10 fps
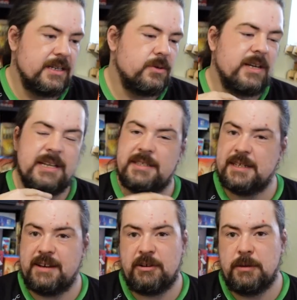It's quite easy
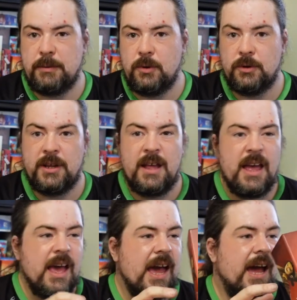to get around the board,
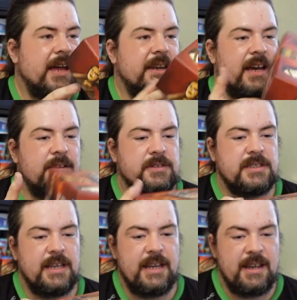and I have to
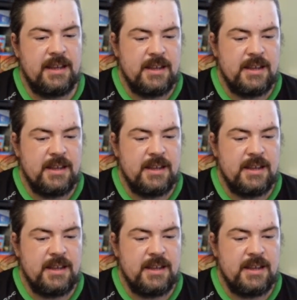say